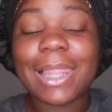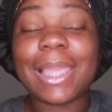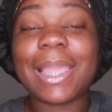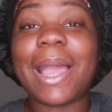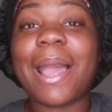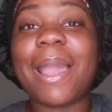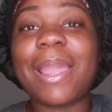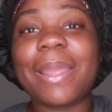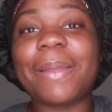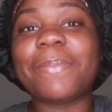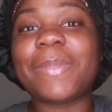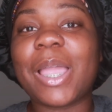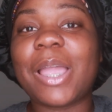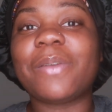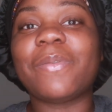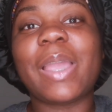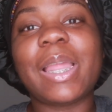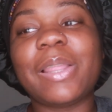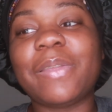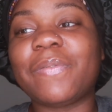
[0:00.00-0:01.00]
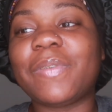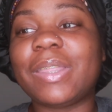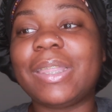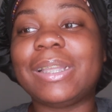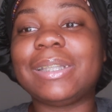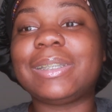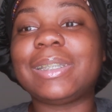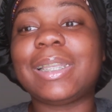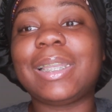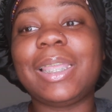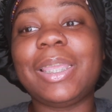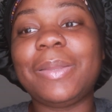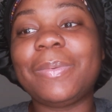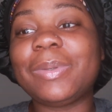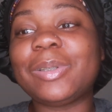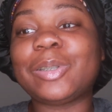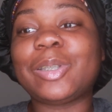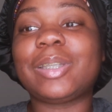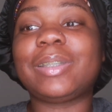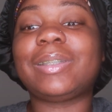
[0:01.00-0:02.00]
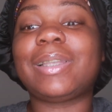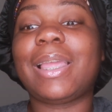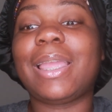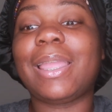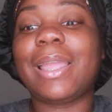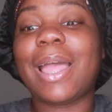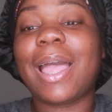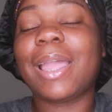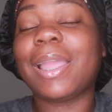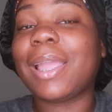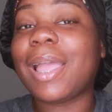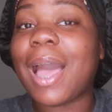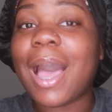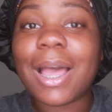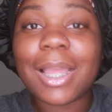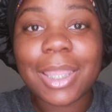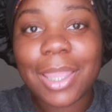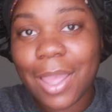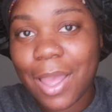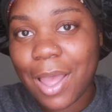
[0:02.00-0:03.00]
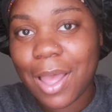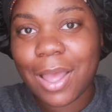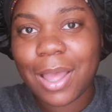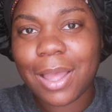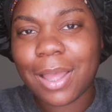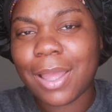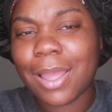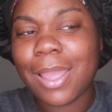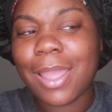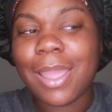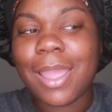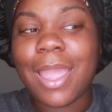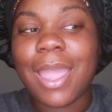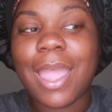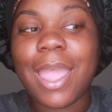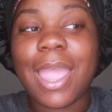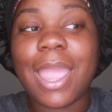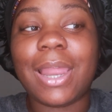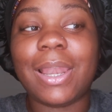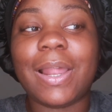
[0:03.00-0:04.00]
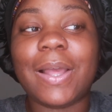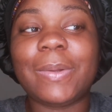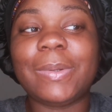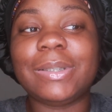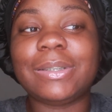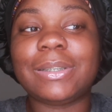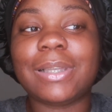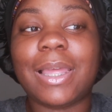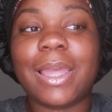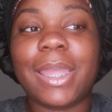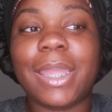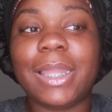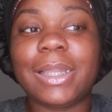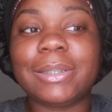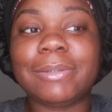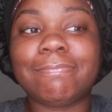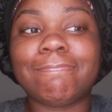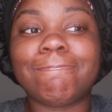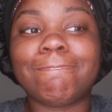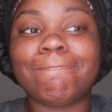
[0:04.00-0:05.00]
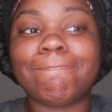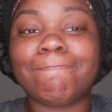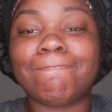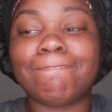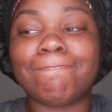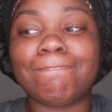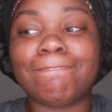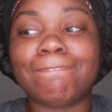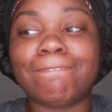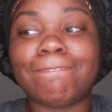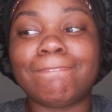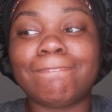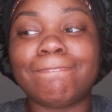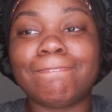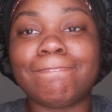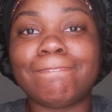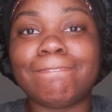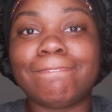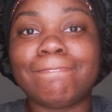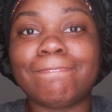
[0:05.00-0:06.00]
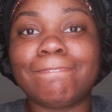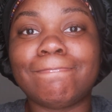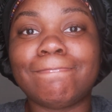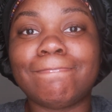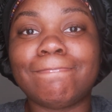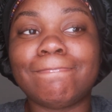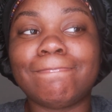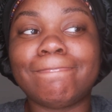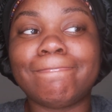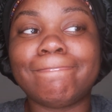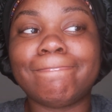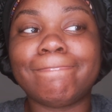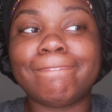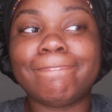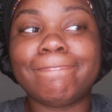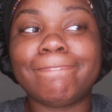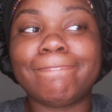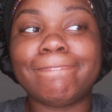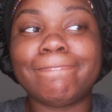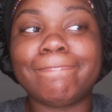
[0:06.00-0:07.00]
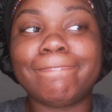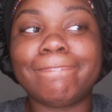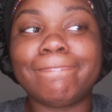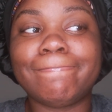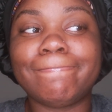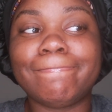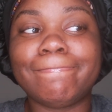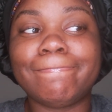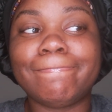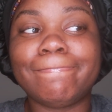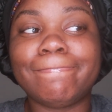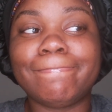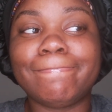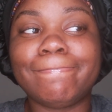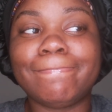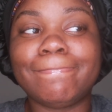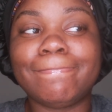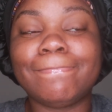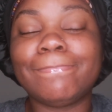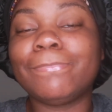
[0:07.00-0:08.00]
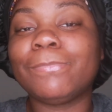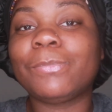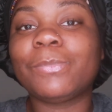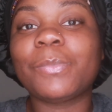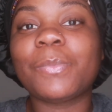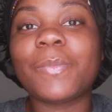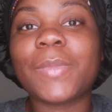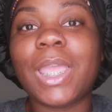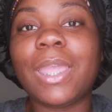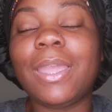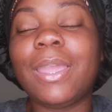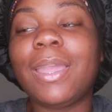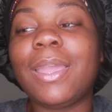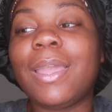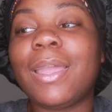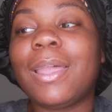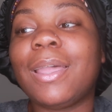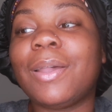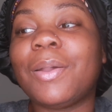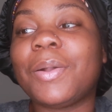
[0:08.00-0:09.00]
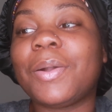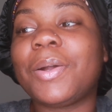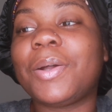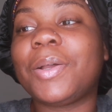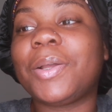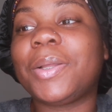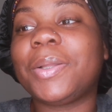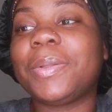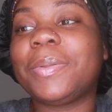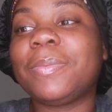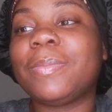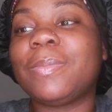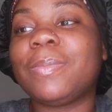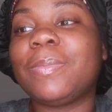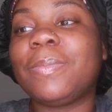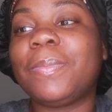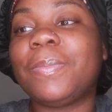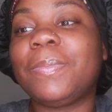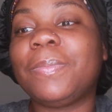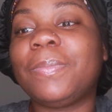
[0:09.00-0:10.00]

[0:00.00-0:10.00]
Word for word: like i am not ready for this and he was just like i got y'all and i was like mm, mm, um